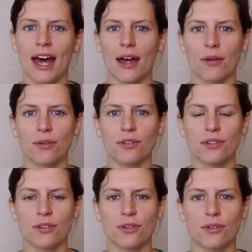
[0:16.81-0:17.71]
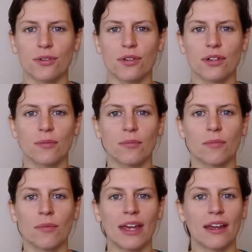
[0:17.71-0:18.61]
how to
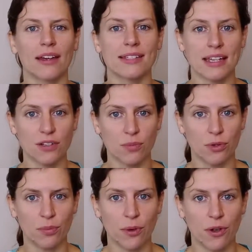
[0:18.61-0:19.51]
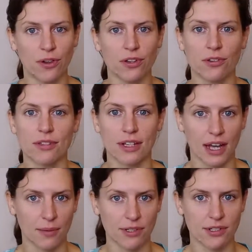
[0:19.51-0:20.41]
make a centre pull ball using
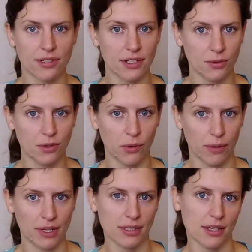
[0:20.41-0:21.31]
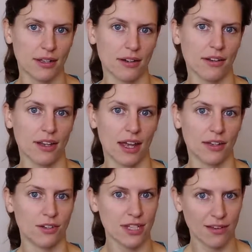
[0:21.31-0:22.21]
absolutely no equipment other
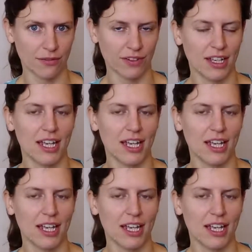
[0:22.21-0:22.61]
than yourself.